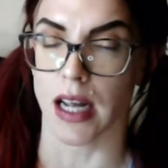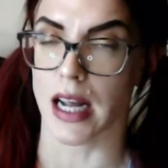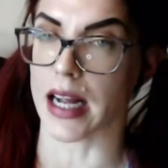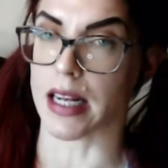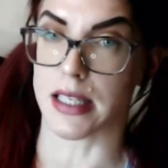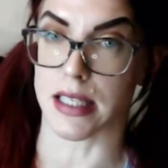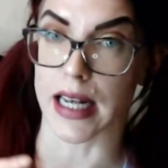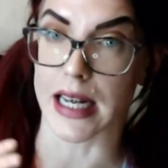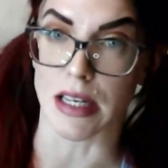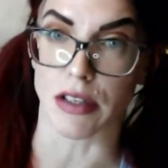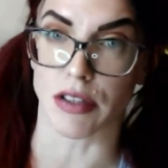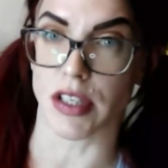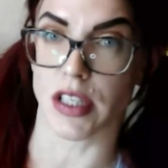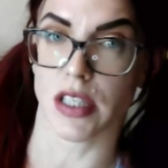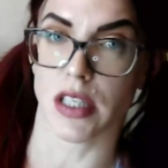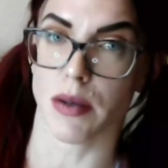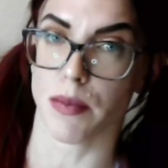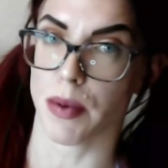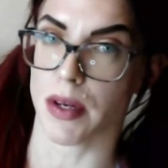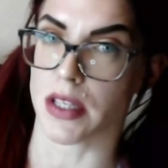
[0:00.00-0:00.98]
It's
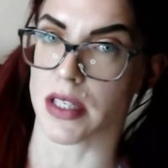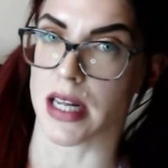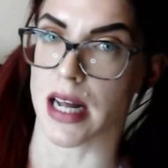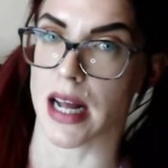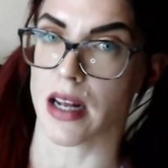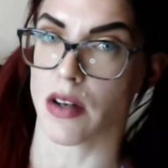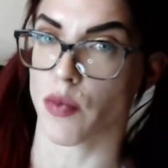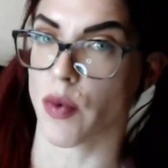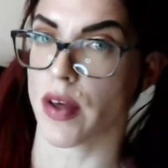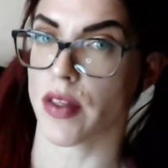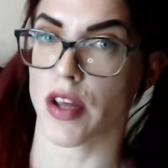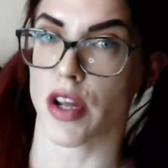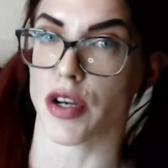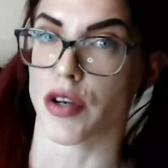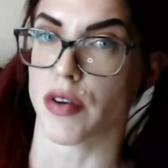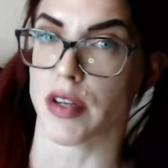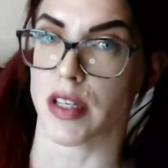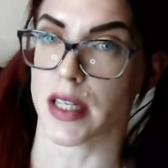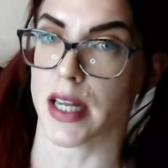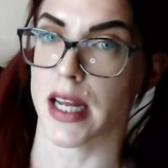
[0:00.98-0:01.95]
literally as simple as that. Whether
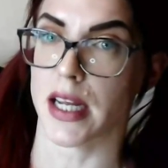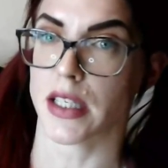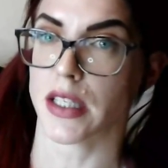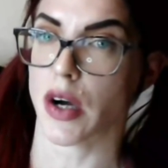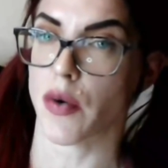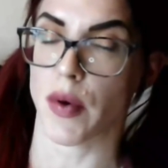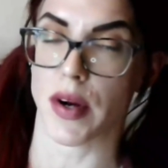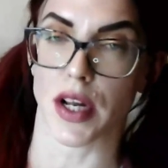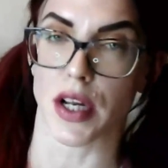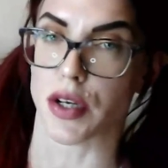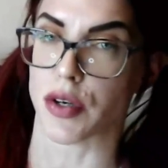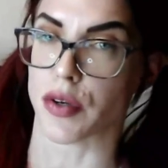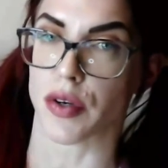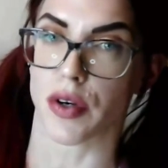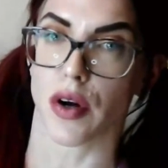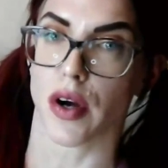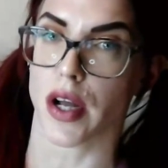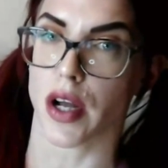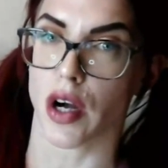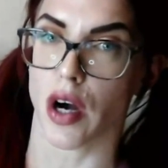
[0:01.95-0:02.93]
you do it keto, whether you
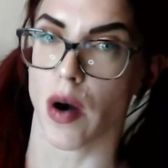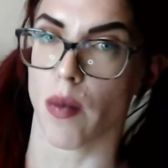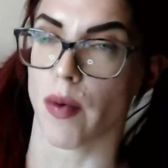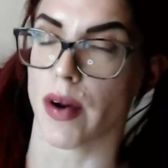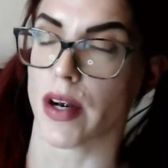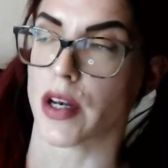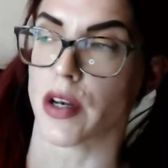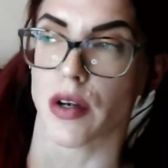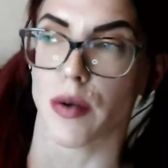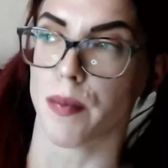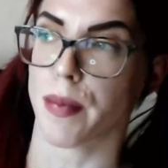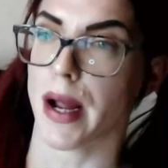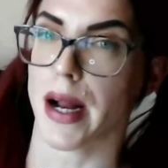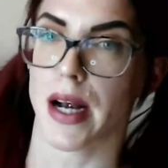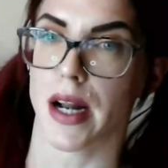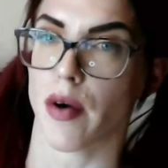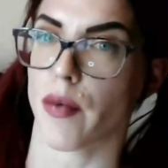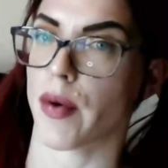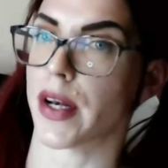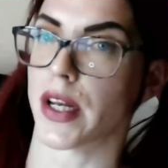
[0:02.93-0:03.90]
do it high carb, whether you do it
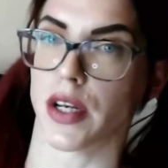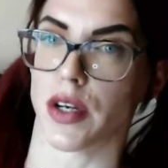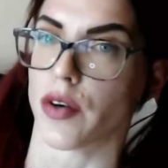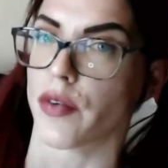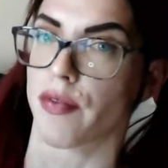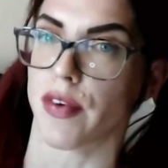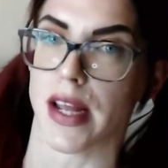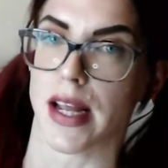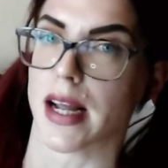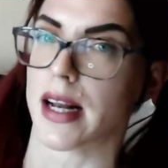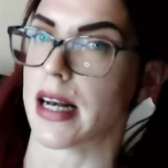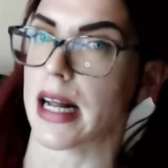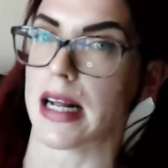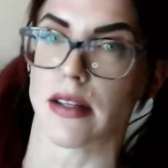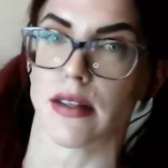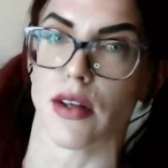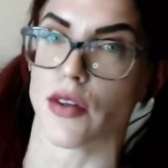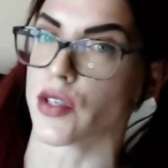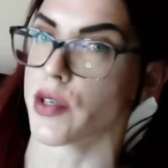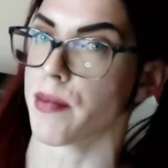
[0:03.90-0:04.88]
paleo, whether you do it vegan,
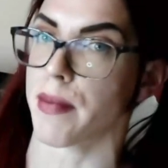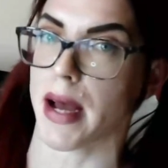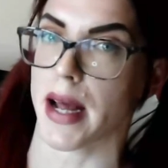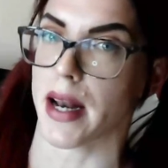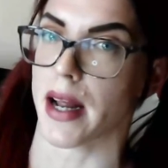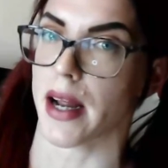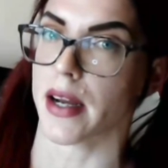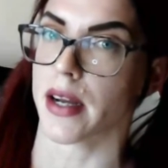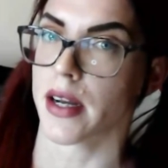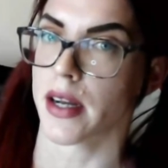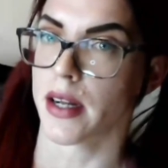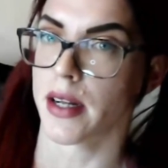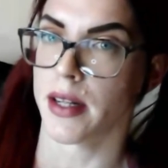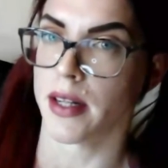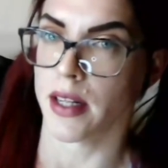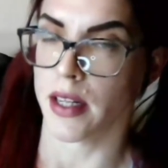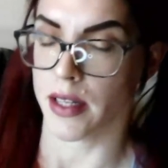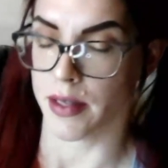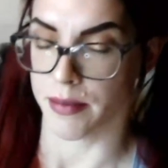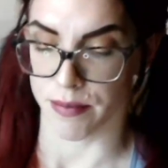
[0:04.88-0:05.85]
it doesn't matter.
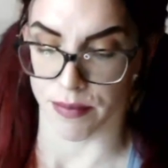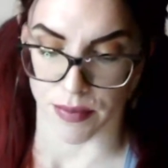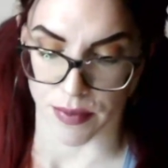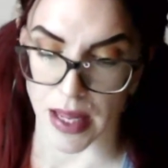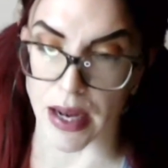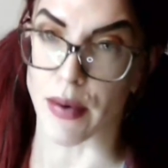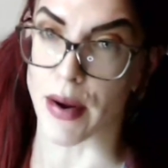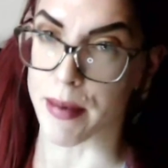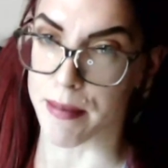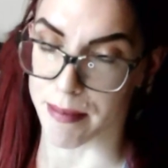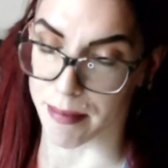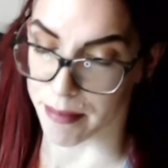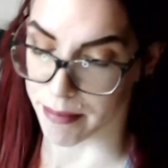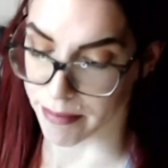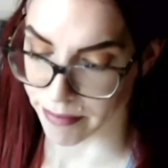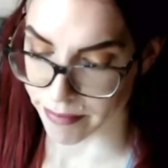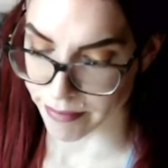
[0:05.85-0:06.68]
Anyway.